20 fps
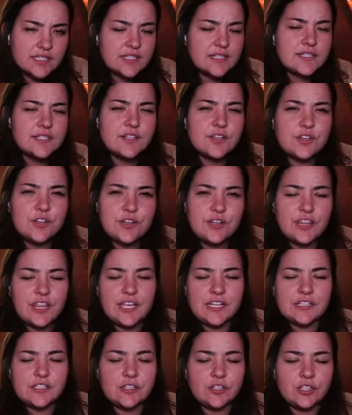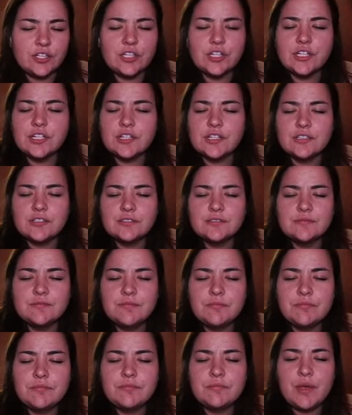is a good thing to learn.
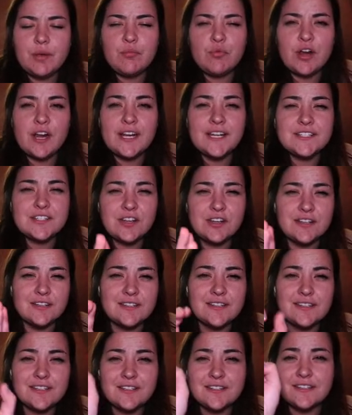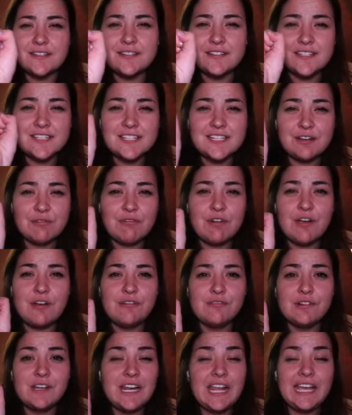My brain is on
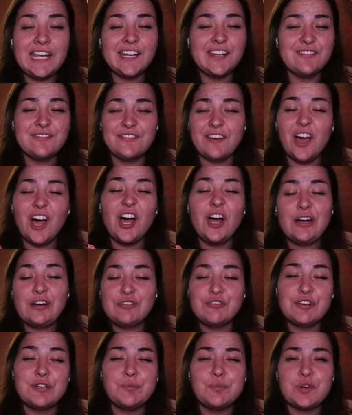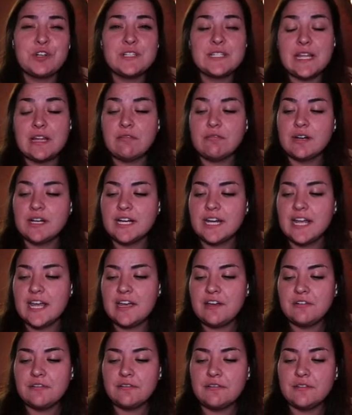negative 100% right now.